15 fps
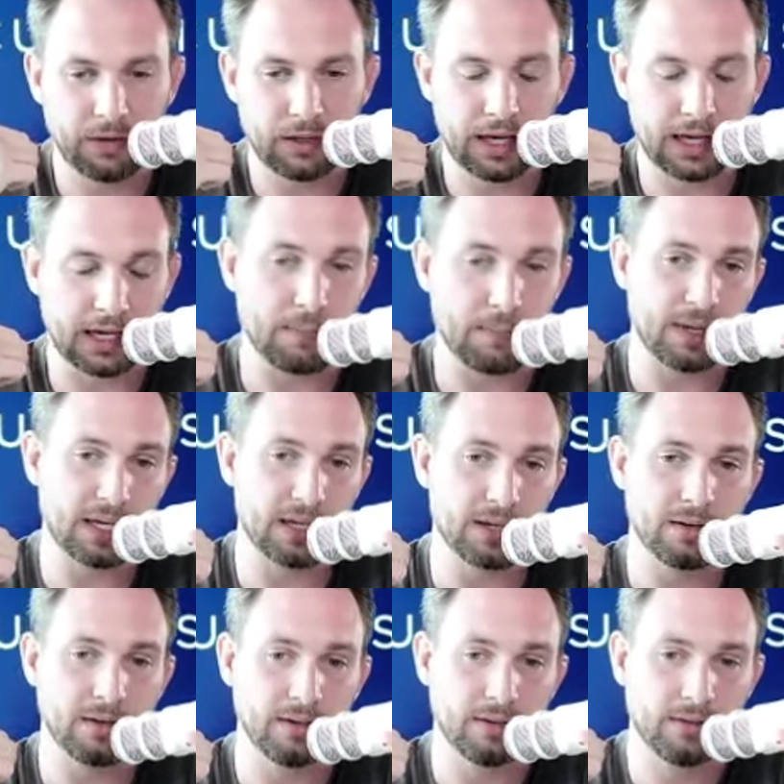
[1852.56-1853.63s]
it can
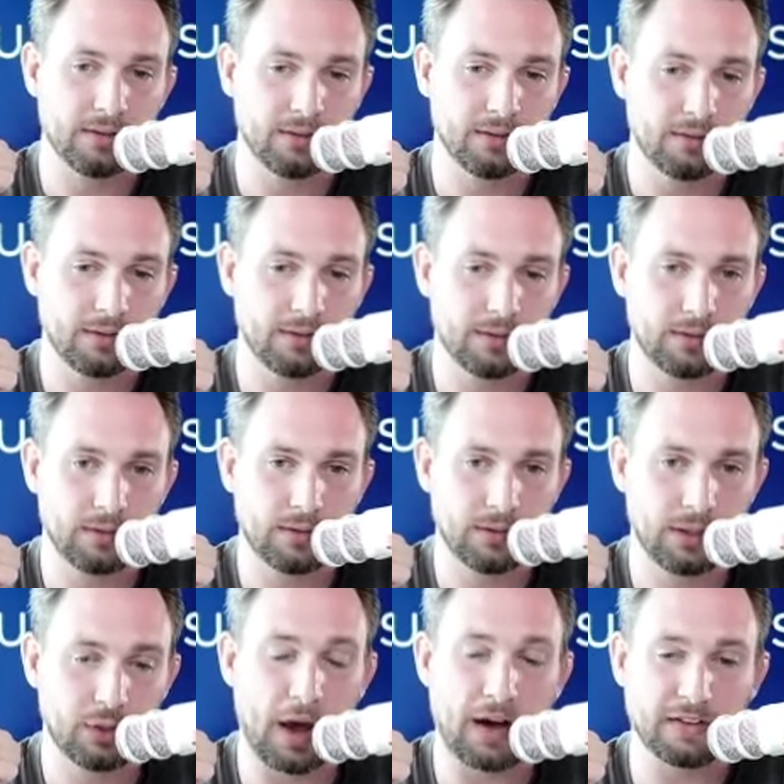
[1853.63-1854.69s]
be,
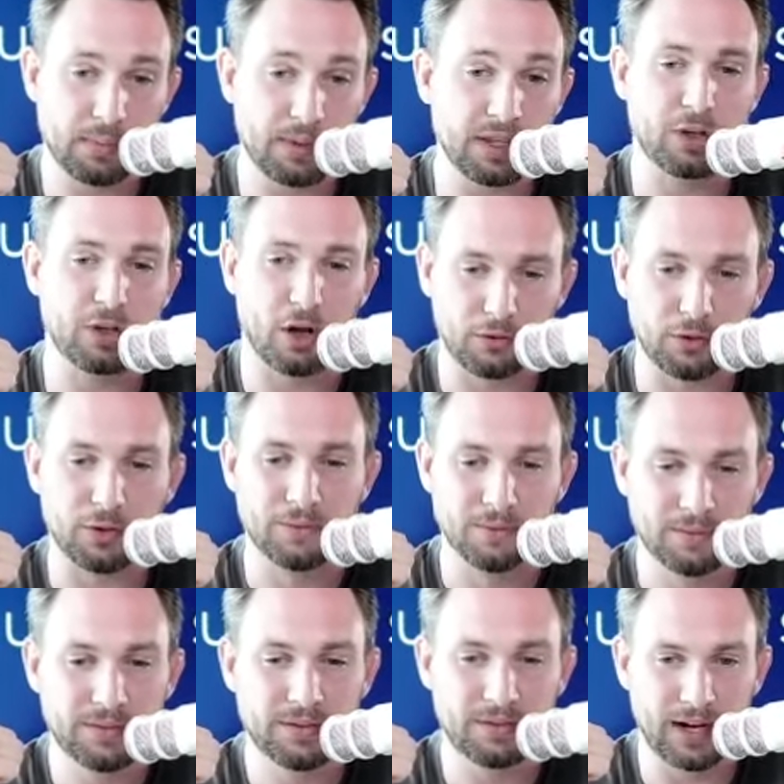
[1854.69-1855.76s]
you have to be thoughtful,
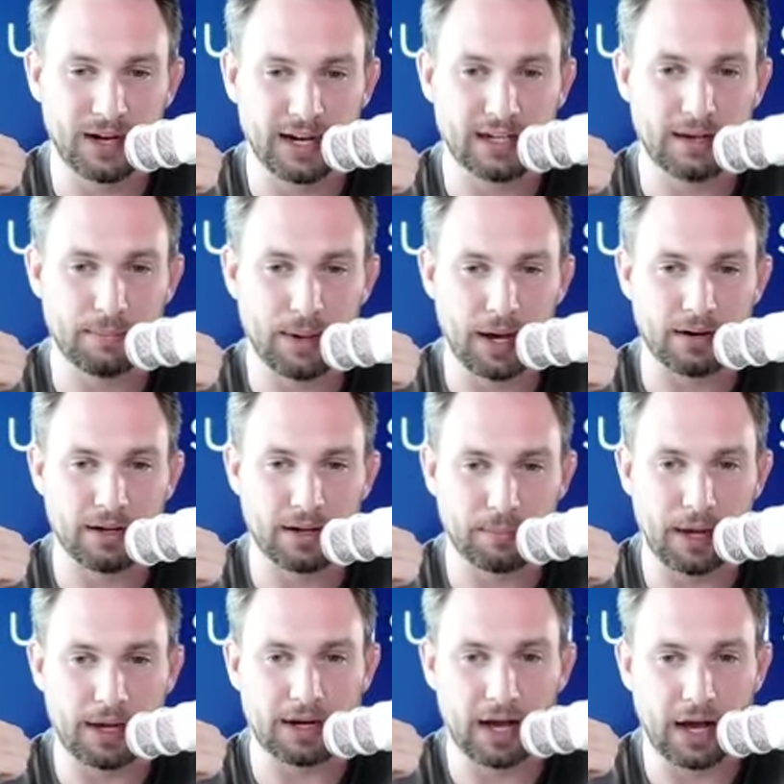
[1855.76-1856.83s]
right?
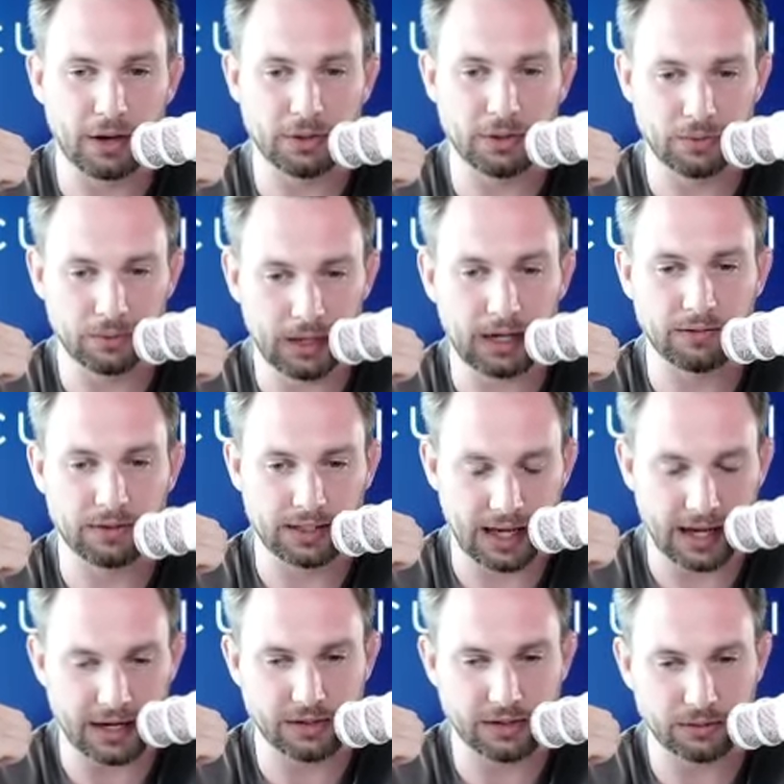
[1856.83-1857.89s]
About how you kind of
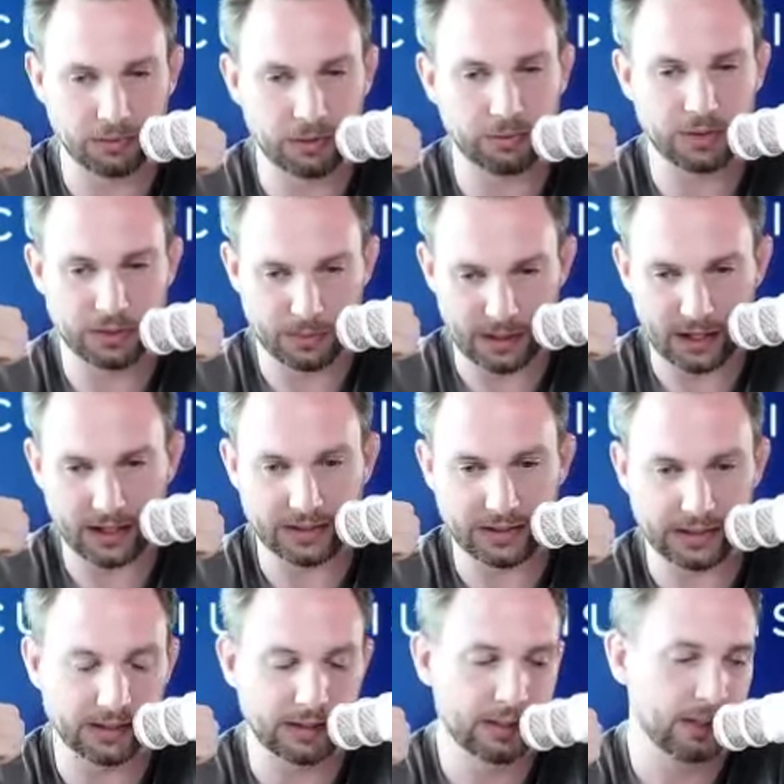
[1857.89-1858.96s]
engage and respond.
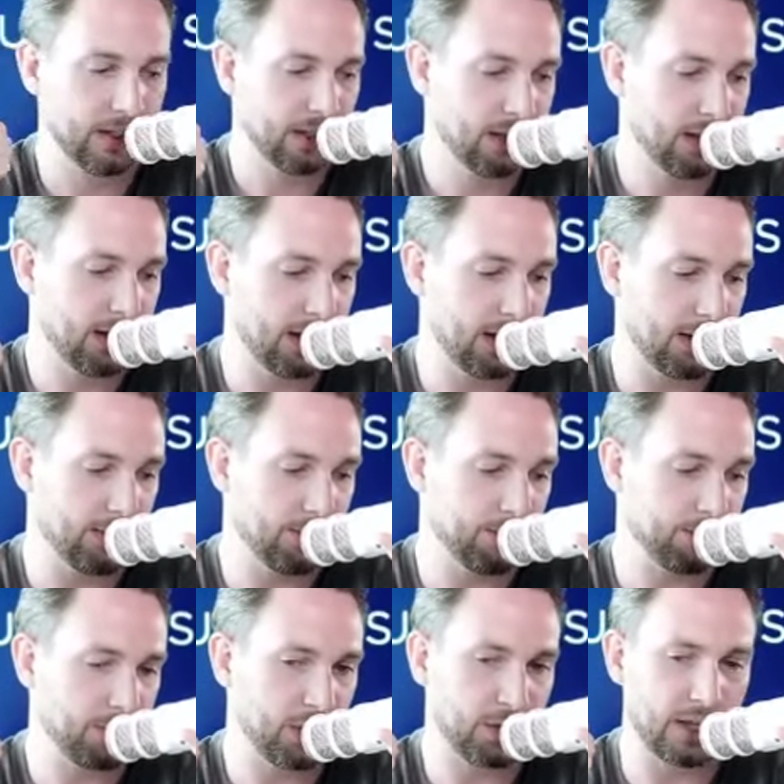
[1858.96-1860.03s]
And,
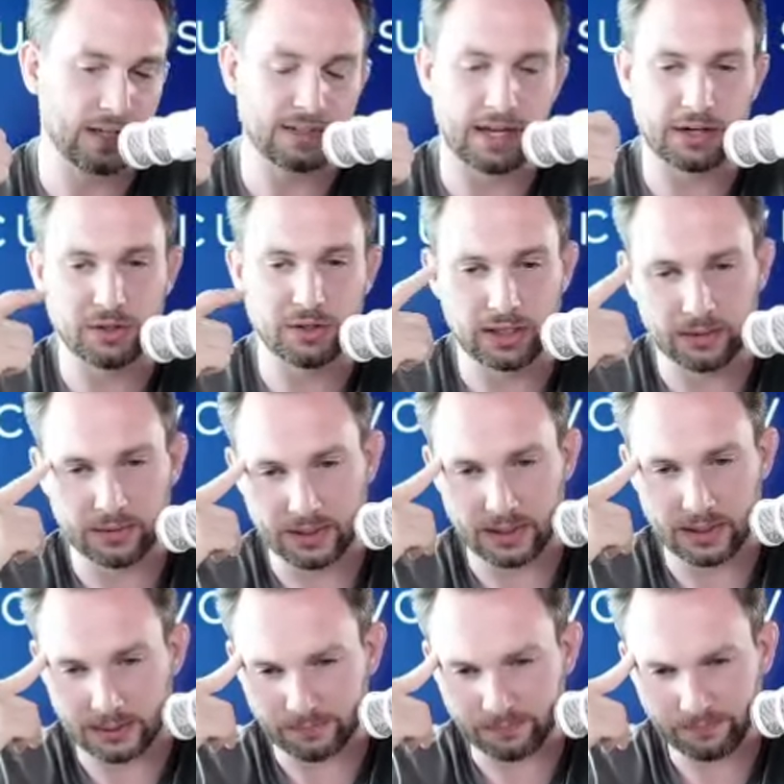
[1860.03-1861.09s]
that's actually, I was
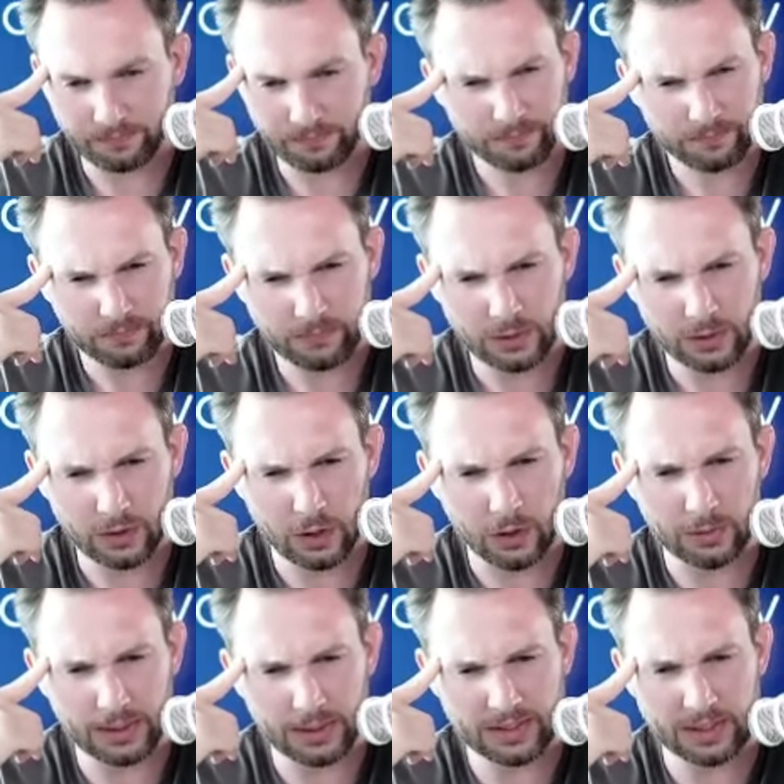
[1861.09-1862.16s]
on a call
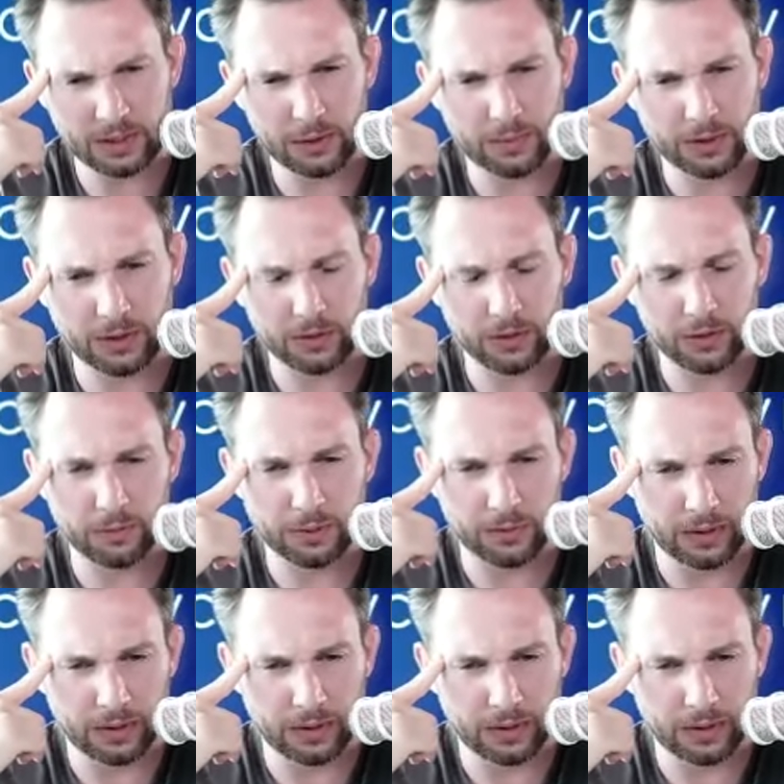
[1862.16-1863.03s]
with my CEO peer group, and